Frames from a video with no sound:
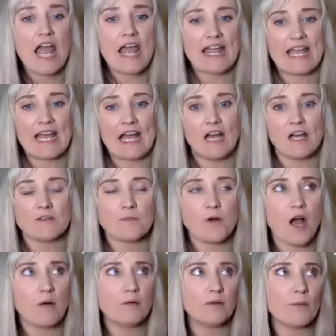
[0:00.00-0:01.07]
And
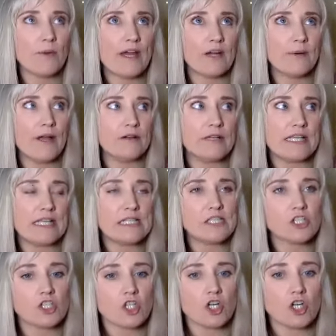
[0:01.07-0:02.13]
probably right around
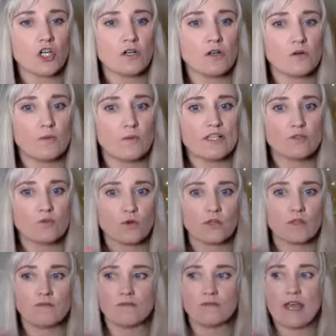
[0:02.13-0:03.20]
Easter, we sort
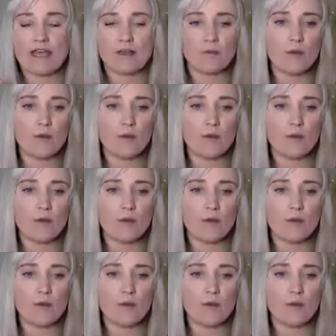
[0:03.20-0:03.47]
of like,